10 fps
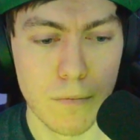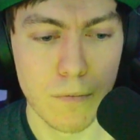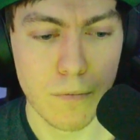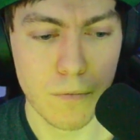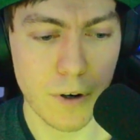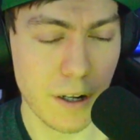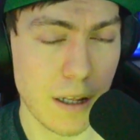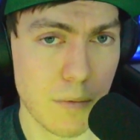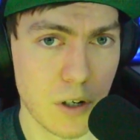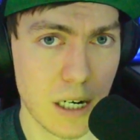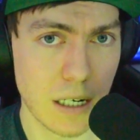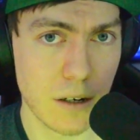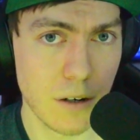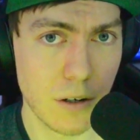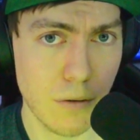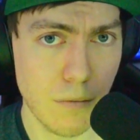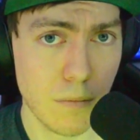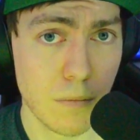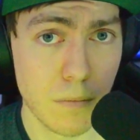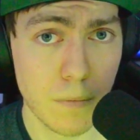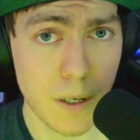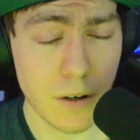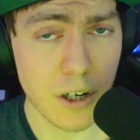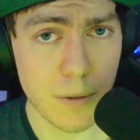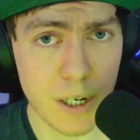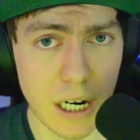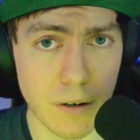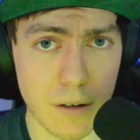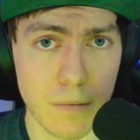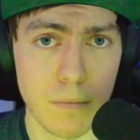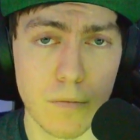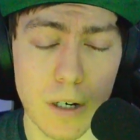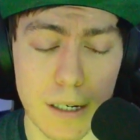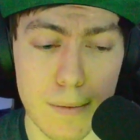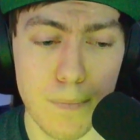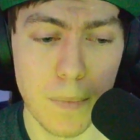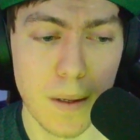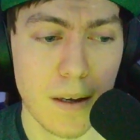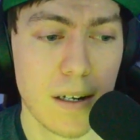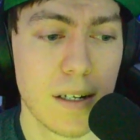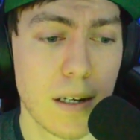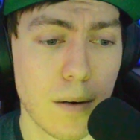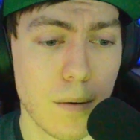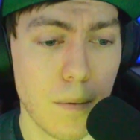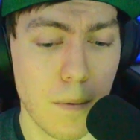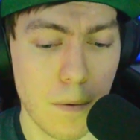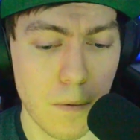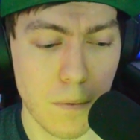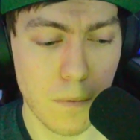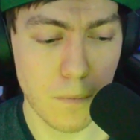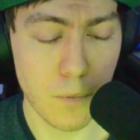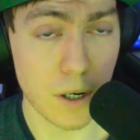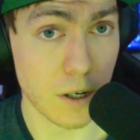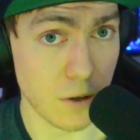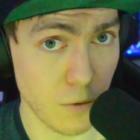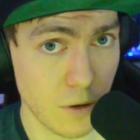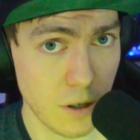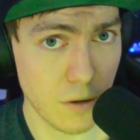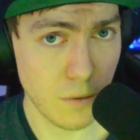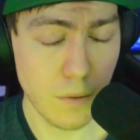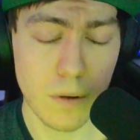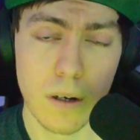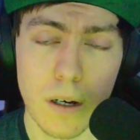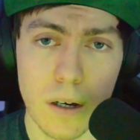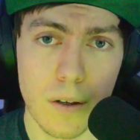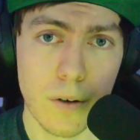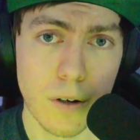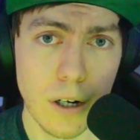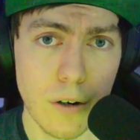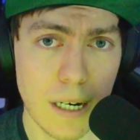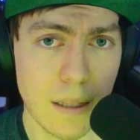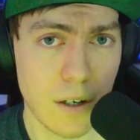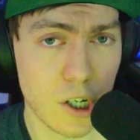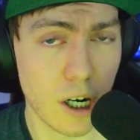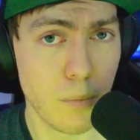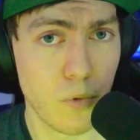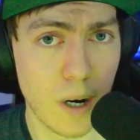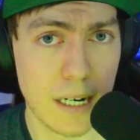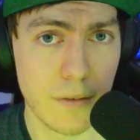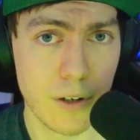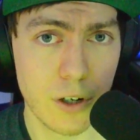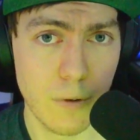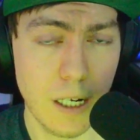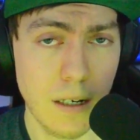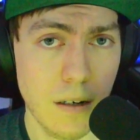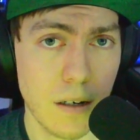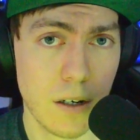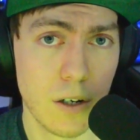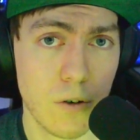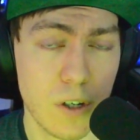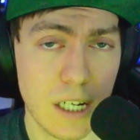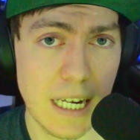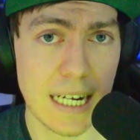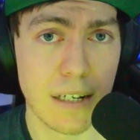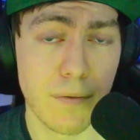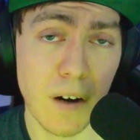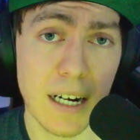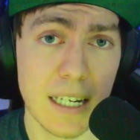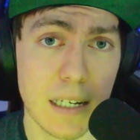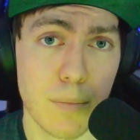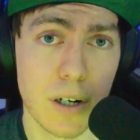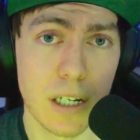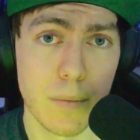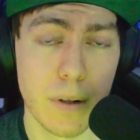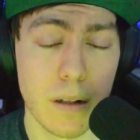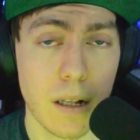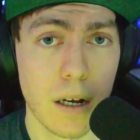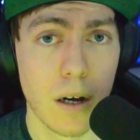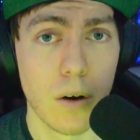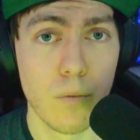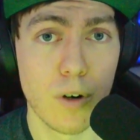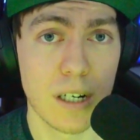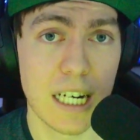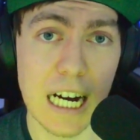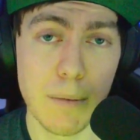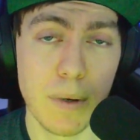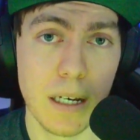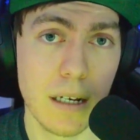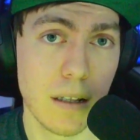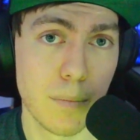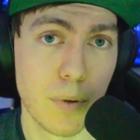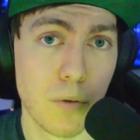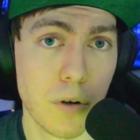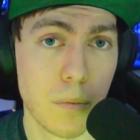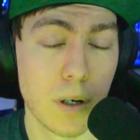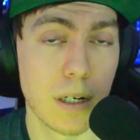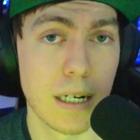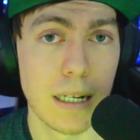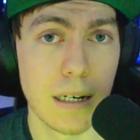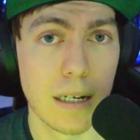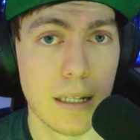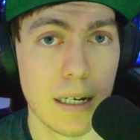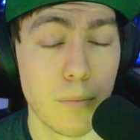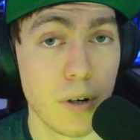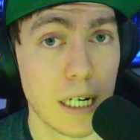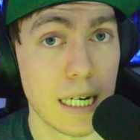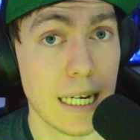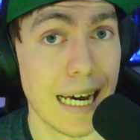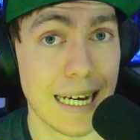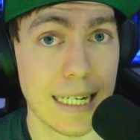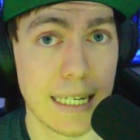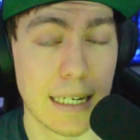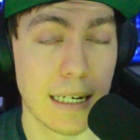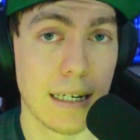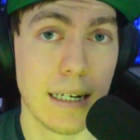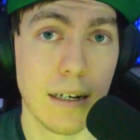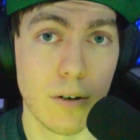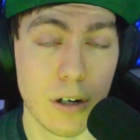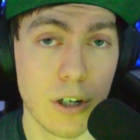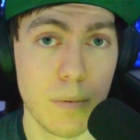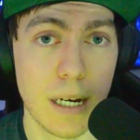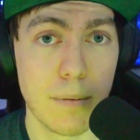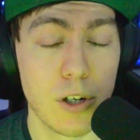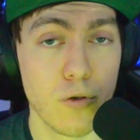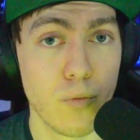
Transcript: what are they most likely gonna do? They're gonna switch out, right? So, what are you gonna do? You're gonna look at the top right of the screen to see as fast as possible what typing the Pokemon they're bringing in has, in order to be able to